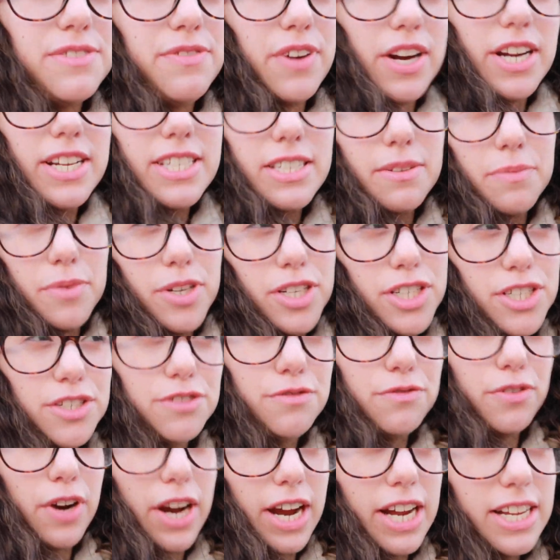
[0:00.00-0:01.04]
very similar to
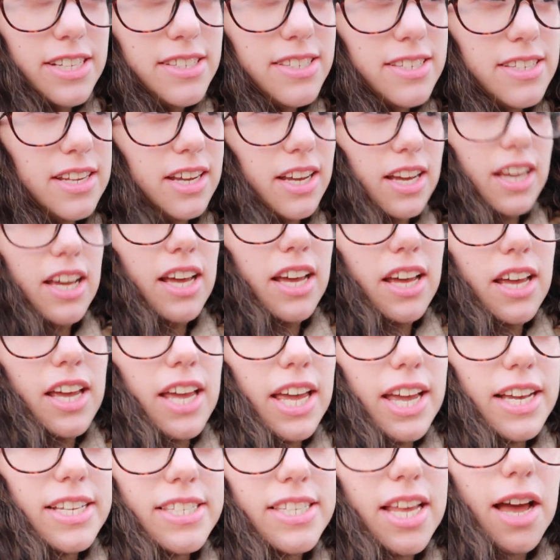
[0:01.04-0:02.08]
France,
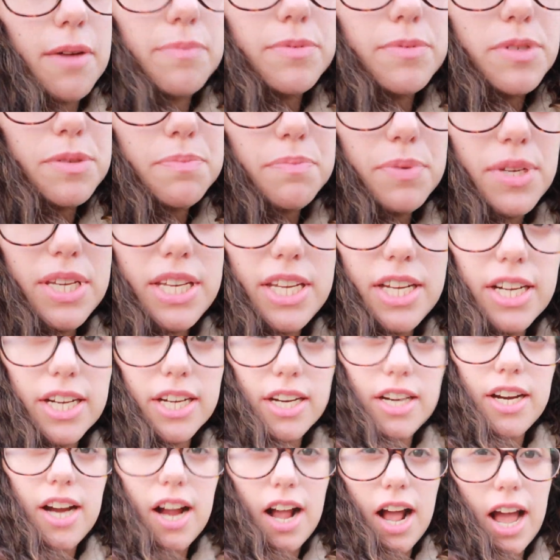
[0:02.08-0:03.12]
except
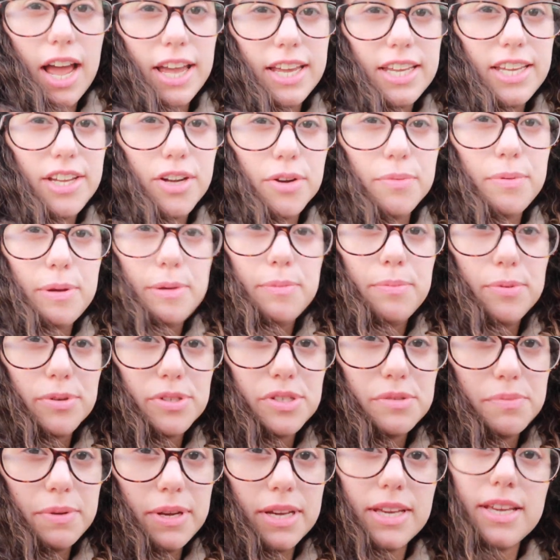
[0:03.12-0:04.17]
here I hear people
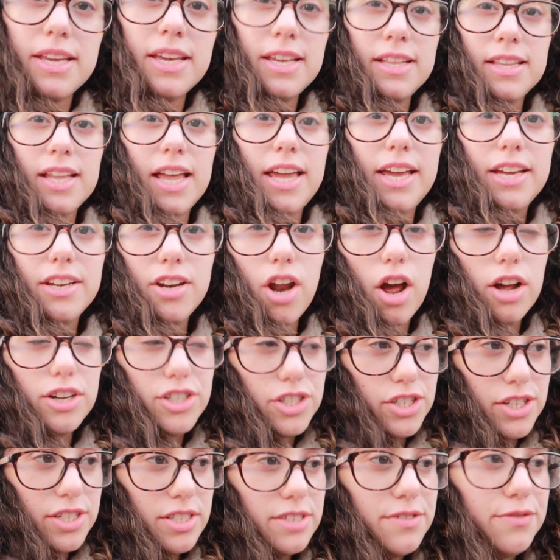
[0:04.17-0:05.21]
speaking like not
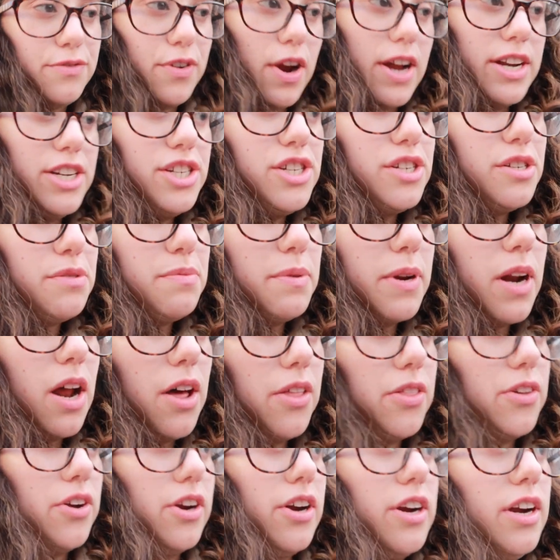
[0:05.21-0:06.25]
just French, but
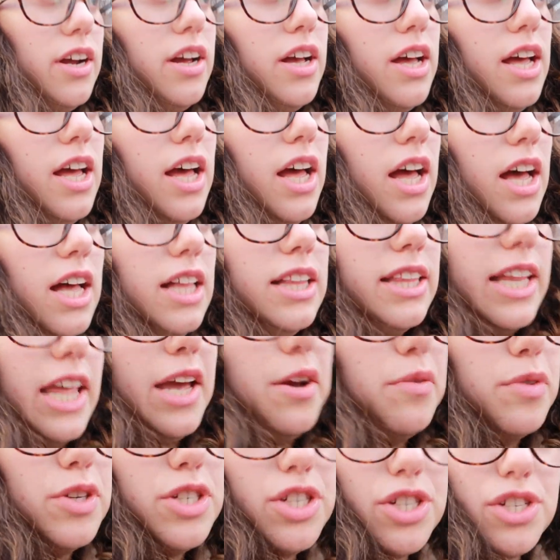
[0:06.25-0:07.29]
other
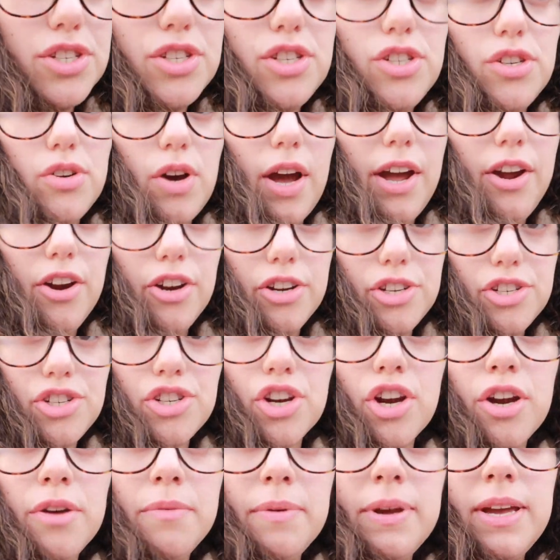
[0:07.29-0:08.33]
languages too. I heard
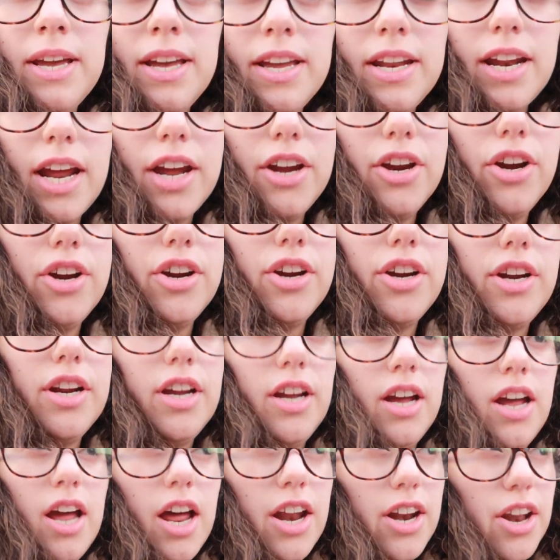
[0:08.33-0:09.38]
German, I heard
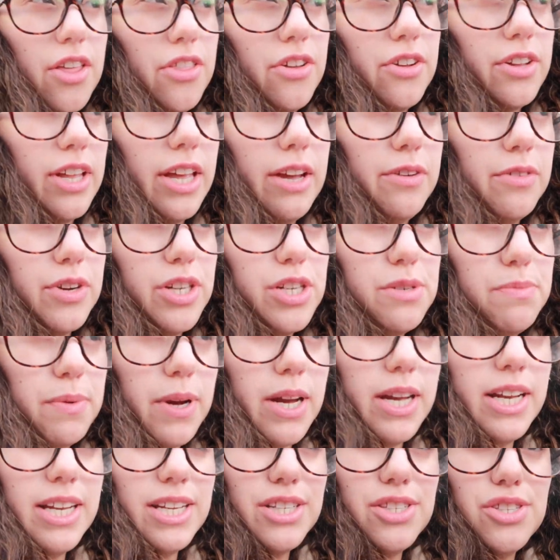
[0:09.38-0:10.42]
another language, but
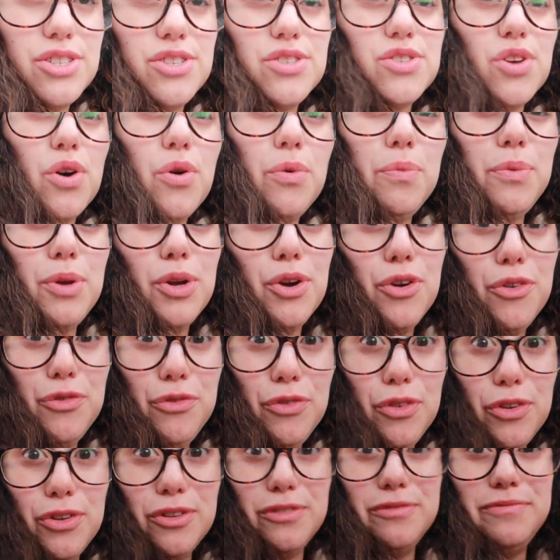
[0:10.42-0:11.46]
it's so
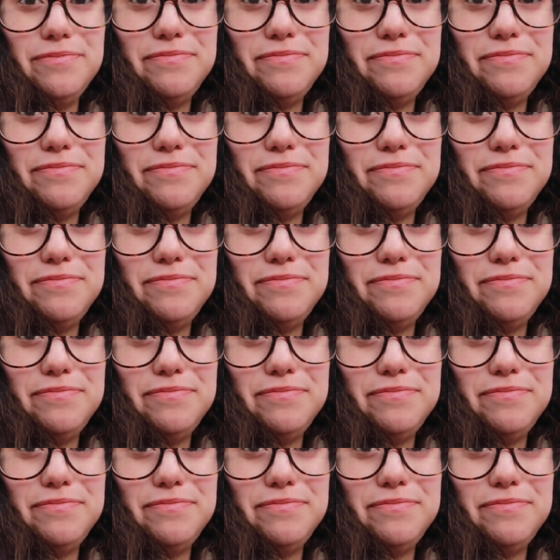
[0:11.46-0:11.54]
beautiful.